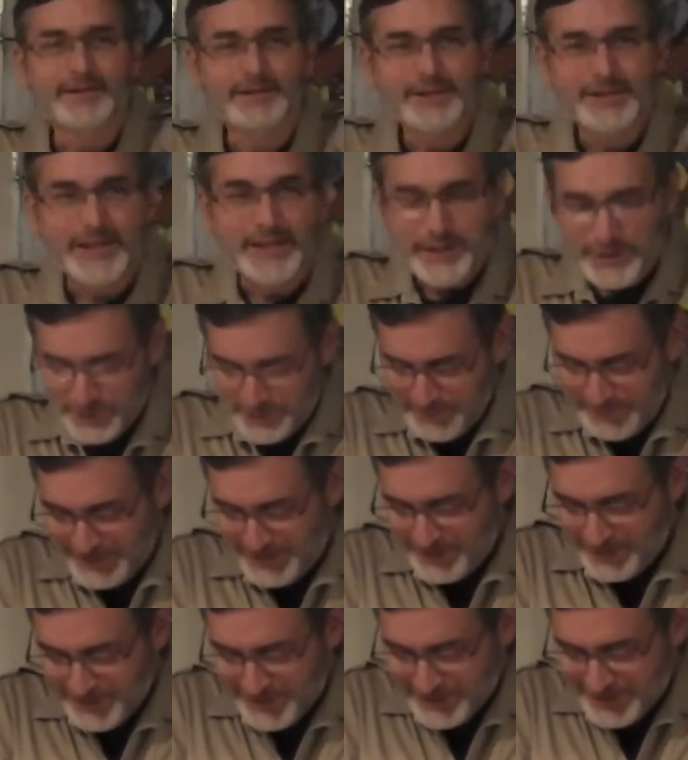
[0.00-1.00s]
Today's
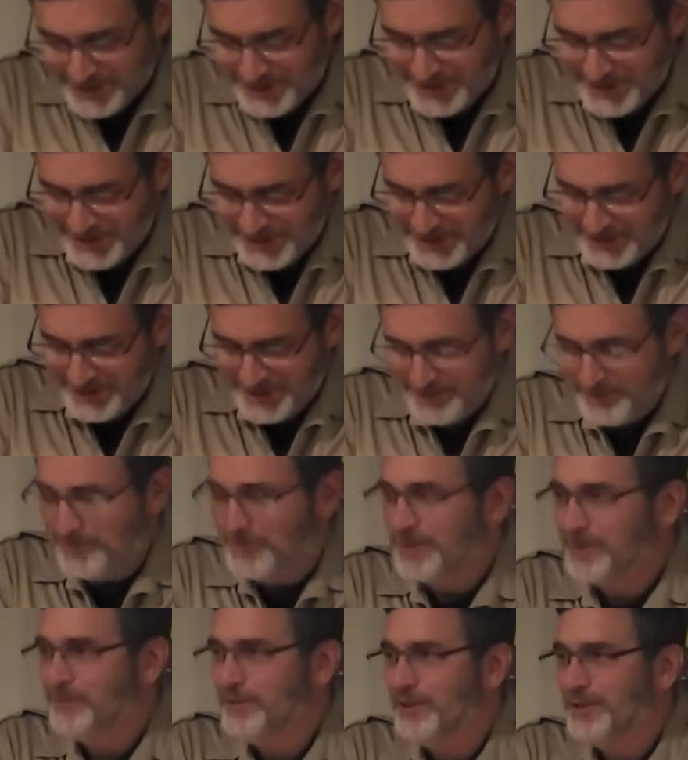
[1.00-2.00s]
speaker is Cynthia
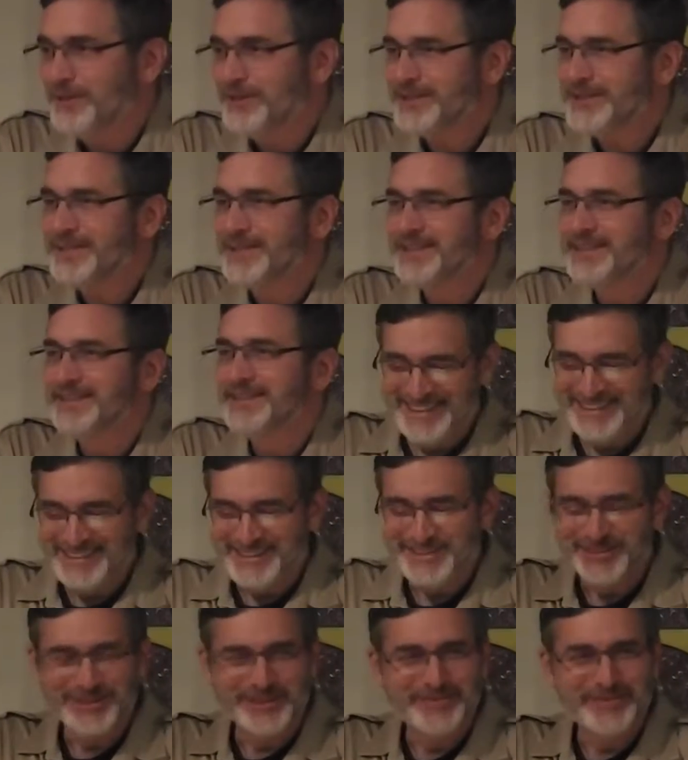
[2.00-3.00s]
Wennemark.
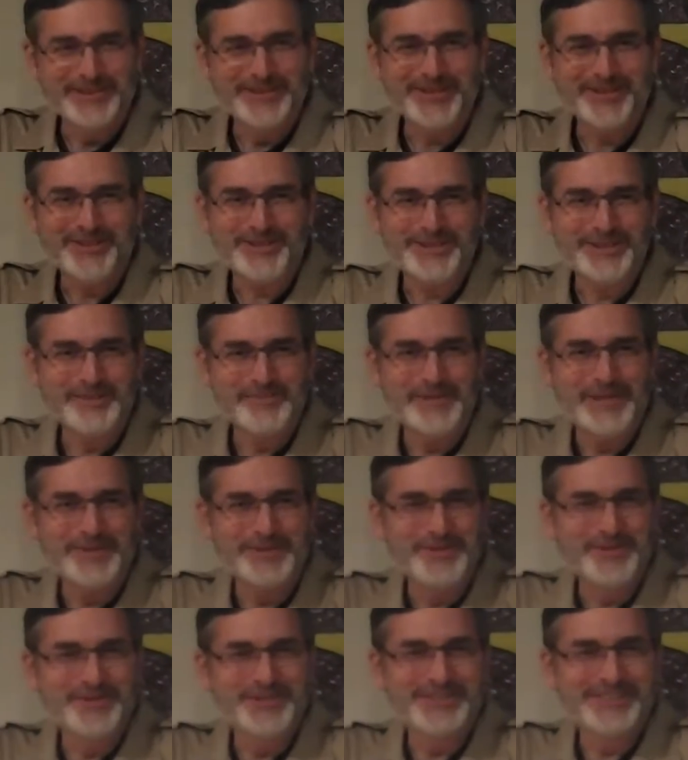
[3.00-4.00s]
She's going to be talking about
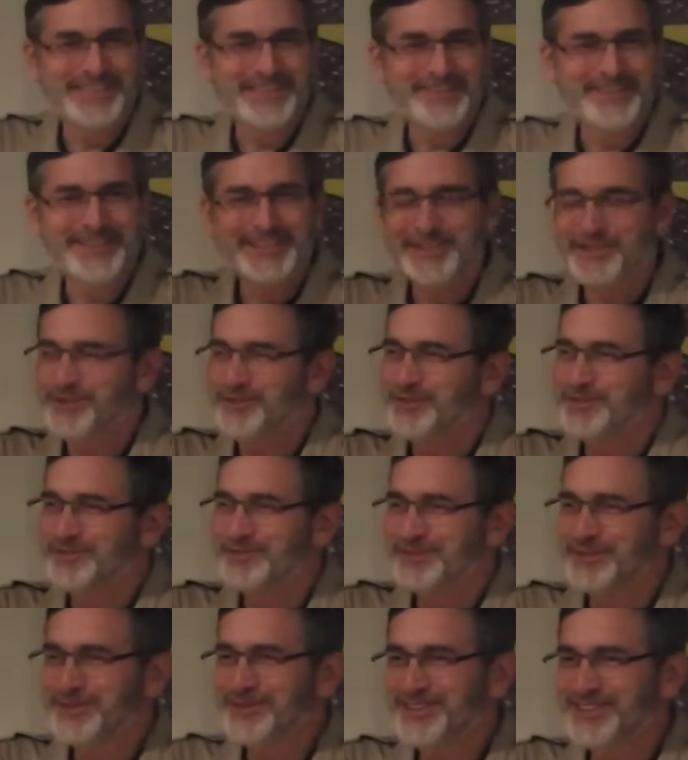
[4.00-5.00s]
Unitarian
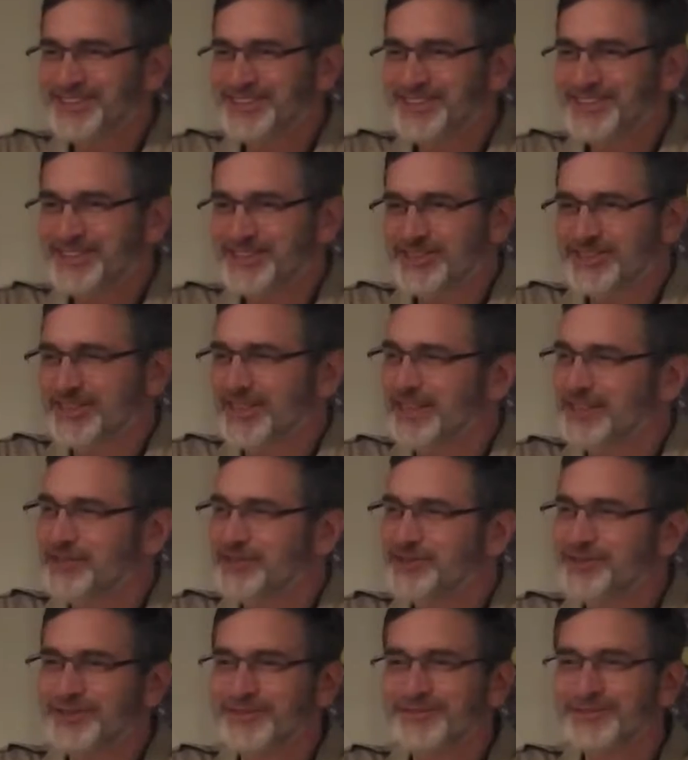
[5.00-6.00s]
Universalists and the
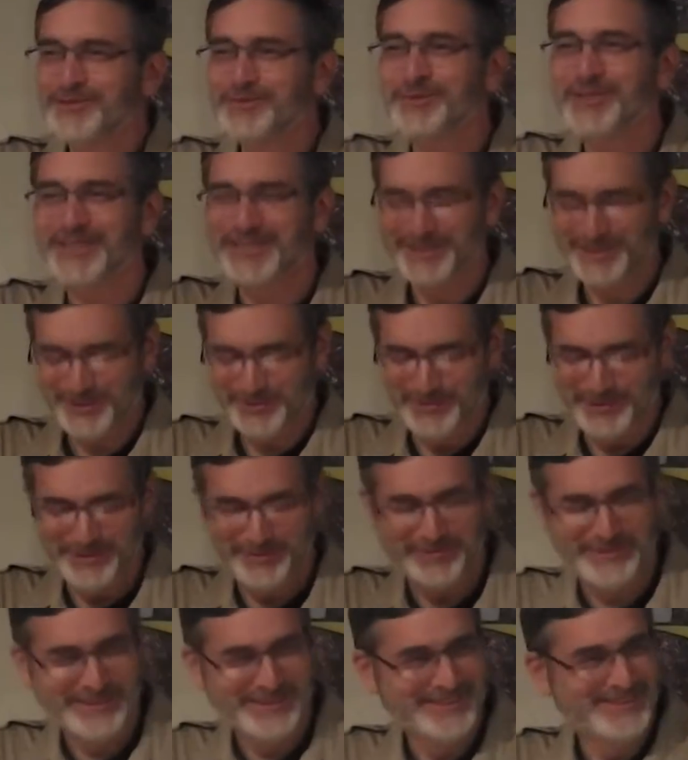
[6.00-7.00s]
Civil Rights
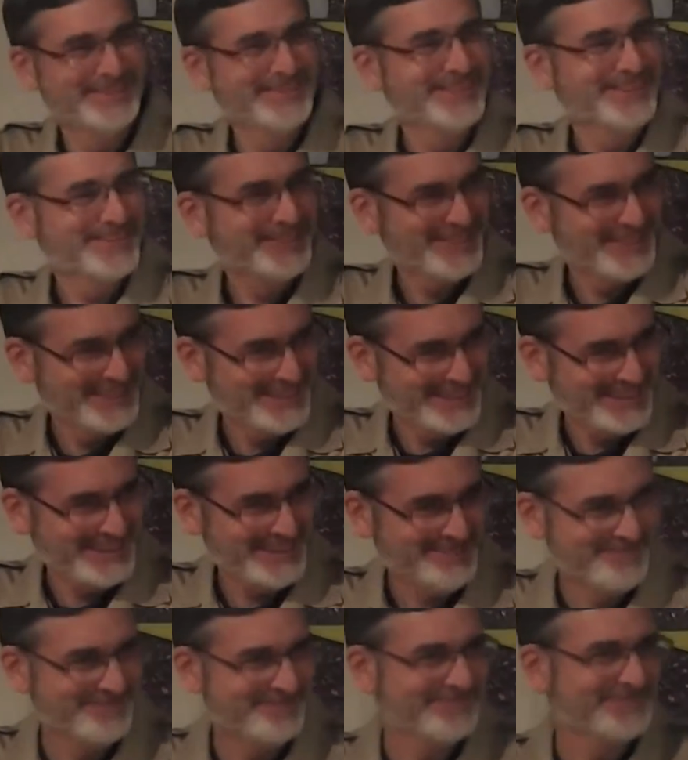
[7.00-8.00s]
Movement.
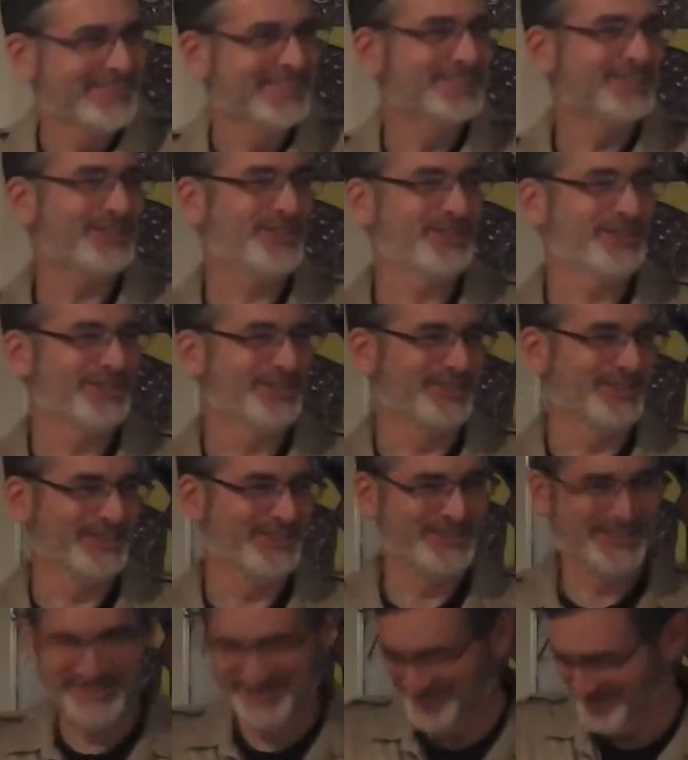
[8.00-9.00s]
Cynthia, it's all
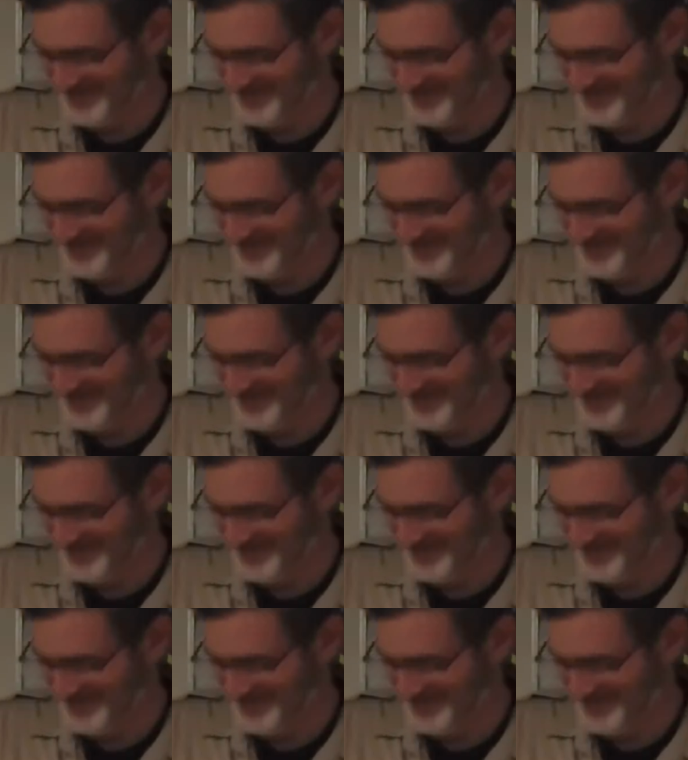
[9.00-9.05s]
yours.